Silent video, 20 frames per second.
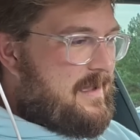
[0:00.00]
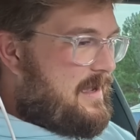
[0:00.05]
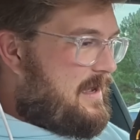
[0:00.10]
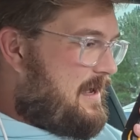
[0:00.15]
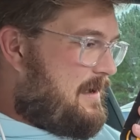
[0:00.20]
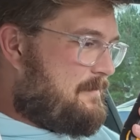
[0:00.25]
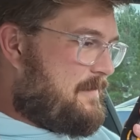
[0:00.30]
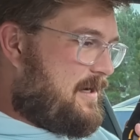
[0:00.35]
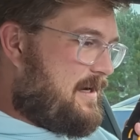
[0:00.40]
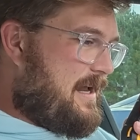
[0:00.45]

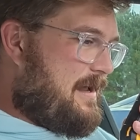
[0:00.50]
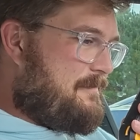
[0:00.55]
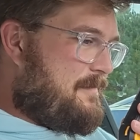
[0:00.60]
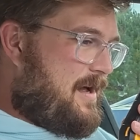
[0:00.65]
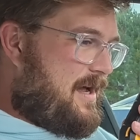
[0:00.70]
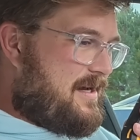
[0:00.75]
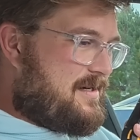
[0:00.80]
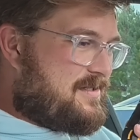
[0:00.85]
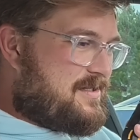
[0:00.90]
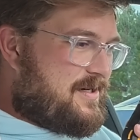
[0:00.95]
going to get
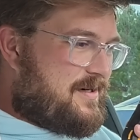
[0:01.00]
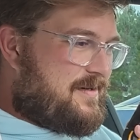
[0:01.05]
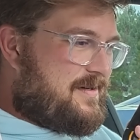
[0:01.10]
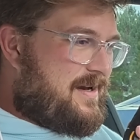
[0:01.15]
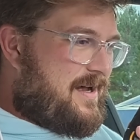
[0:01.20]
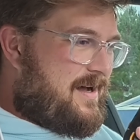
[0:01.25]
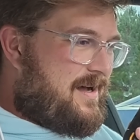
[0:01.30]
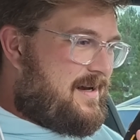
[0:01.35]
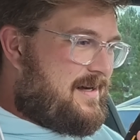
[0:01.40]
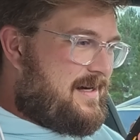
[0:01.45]
mine turned
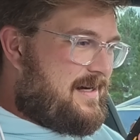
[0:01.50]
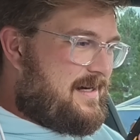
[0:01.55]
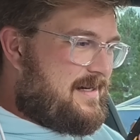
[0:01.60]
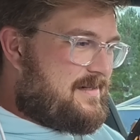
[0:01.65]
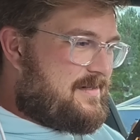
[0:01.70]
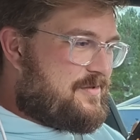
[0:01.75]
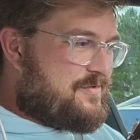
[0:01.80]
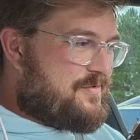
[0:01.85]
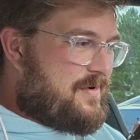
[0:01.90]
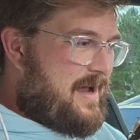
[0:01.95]
on and
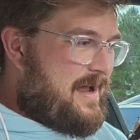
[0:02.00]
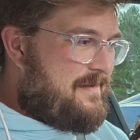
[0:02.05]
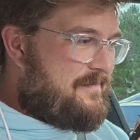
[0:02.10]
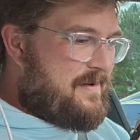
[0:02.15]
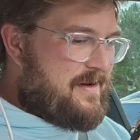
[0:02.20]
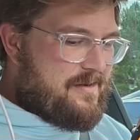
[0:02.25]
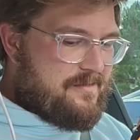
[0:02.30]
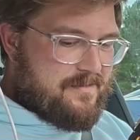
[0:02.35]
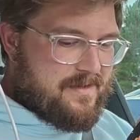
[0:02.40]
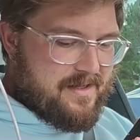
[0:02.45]
into drive
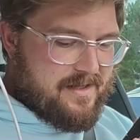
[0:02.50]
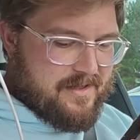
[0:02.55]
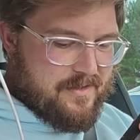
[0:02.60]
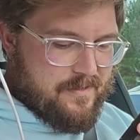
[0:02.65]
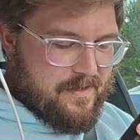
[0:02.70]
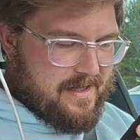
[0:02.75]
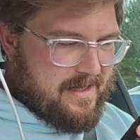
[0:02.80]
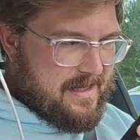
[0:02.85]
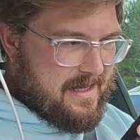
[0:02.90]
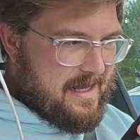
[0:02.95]
here really
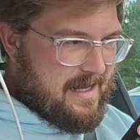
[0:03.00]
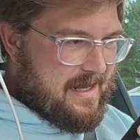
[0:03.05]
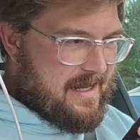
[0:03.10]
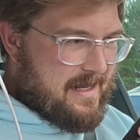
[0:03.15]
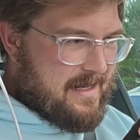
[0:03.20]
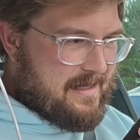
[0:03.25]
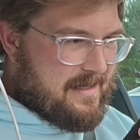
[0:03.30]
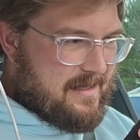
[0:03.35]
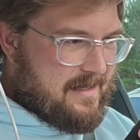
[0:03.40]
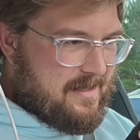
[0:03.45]
quick.
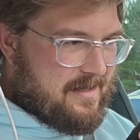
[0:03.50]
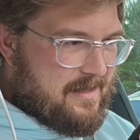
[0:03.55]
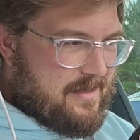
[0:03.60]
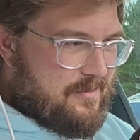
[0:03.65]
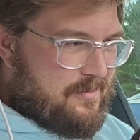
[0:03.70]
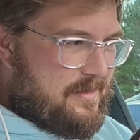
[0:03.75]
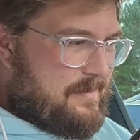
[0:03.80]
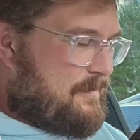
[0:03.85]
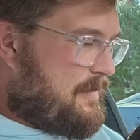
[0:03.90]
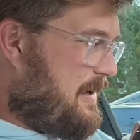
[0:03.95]
And the
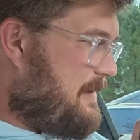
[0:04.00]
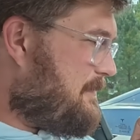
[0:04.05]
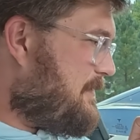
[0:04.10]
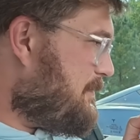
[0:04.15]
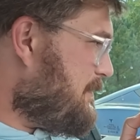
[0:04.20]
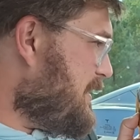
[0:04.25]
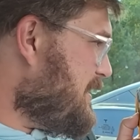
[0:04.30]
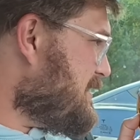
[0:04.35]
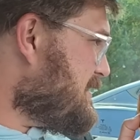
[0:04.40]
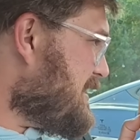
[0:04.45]
only
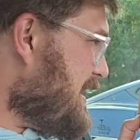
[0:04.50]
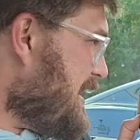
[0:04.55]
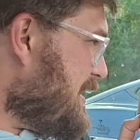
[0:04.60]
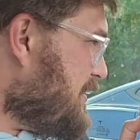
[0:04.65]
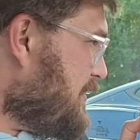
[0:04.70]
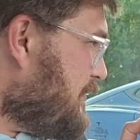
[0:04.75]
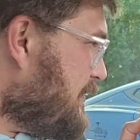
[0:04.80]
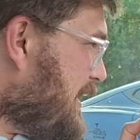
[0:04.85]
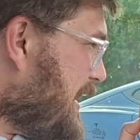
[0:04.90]
problem is I don't